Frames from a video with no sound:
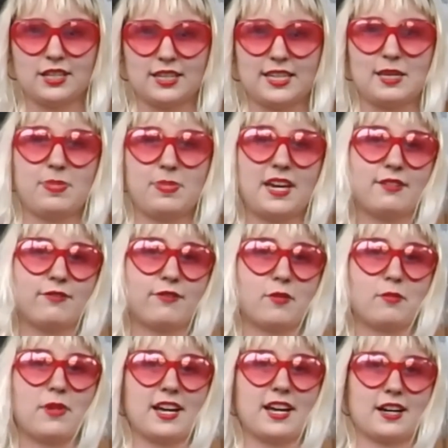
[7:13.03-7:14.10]
He paid for
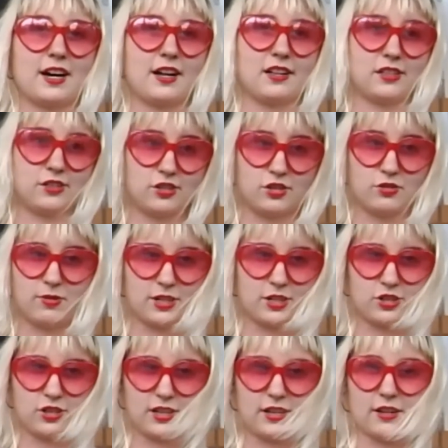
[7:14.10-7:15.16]
my college
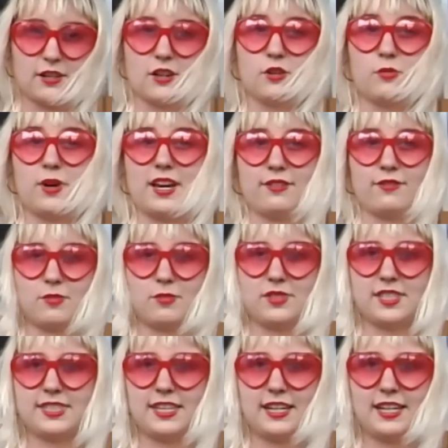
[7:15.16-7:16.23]
tuition away from the
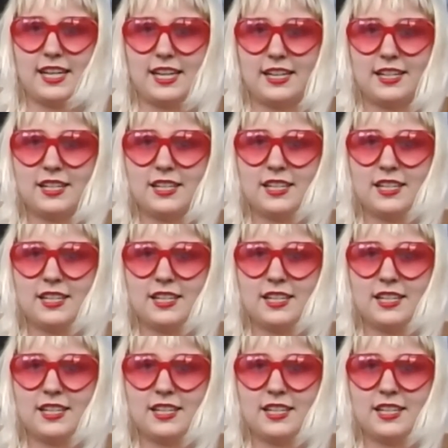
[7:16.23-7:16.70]
city.